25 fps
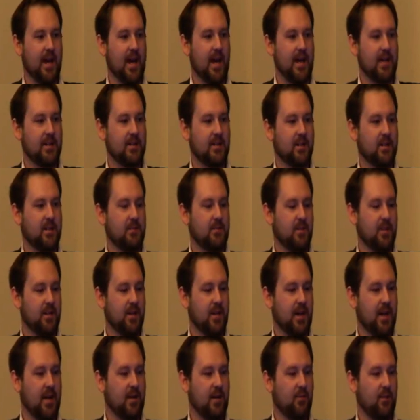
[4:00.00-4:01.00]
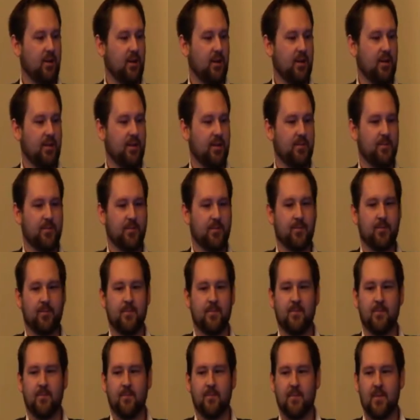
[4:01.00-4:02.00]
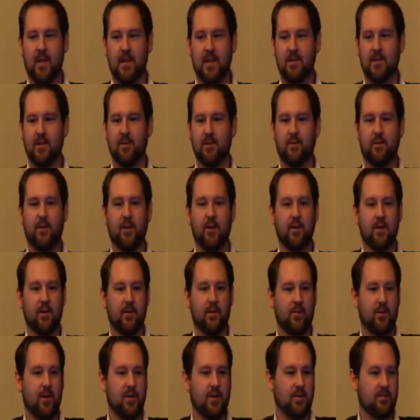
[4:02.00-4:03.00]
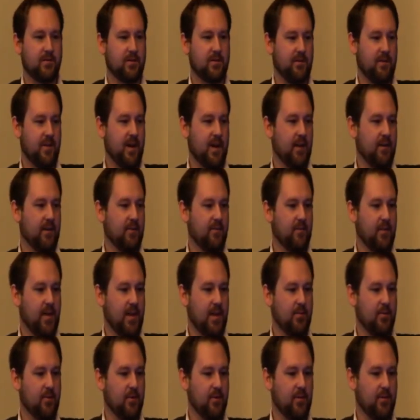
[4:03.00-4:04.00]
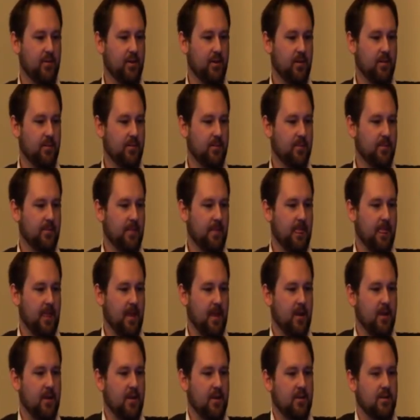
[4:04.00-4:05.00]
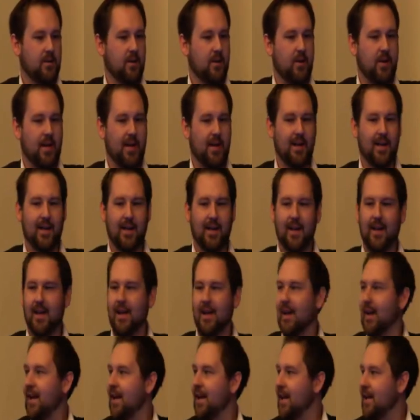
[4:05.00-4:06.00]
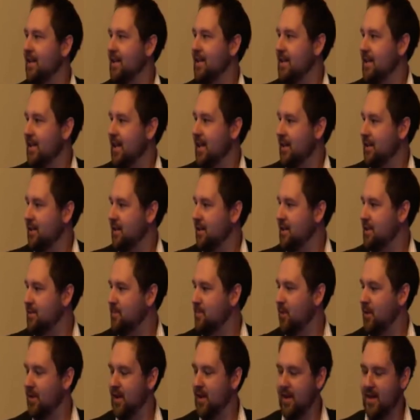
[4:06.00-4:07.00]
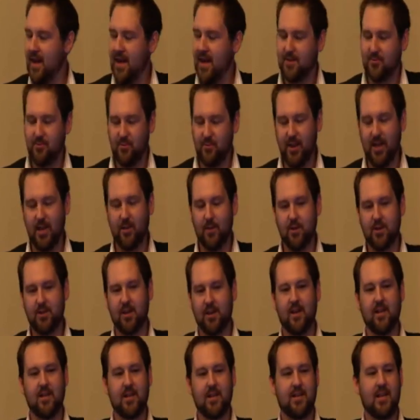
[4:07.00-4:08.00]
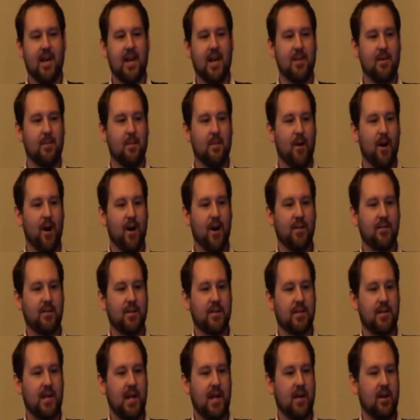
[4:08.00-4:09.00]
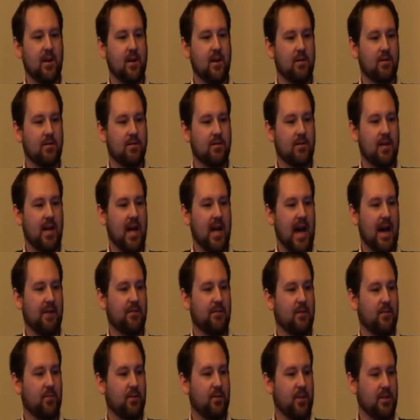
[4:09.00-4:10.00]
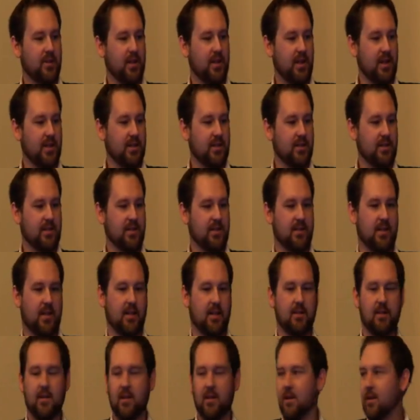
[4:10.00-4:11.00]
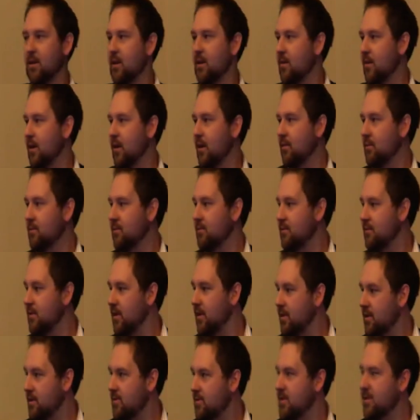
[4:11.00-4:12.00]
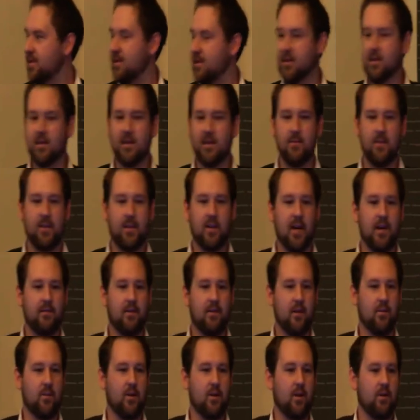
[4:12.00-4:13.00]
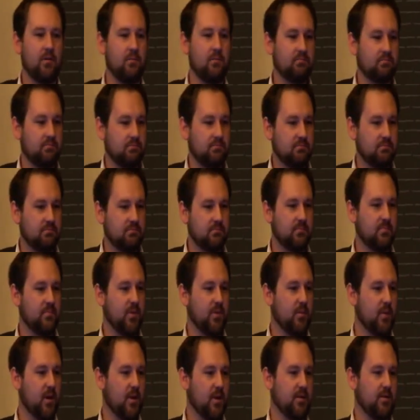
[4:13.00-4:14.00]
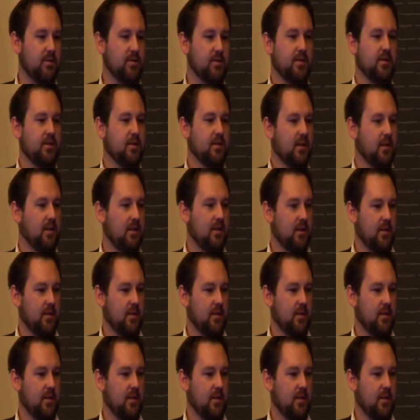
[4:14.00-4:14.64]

engaged and communicated with, they still feel that the project was a failure from their point of view. So you get to this point, and that's really what's going to stay in the mind of the stakeholders after the project ends, is that, well, Chris didn't communicate very well, we won't use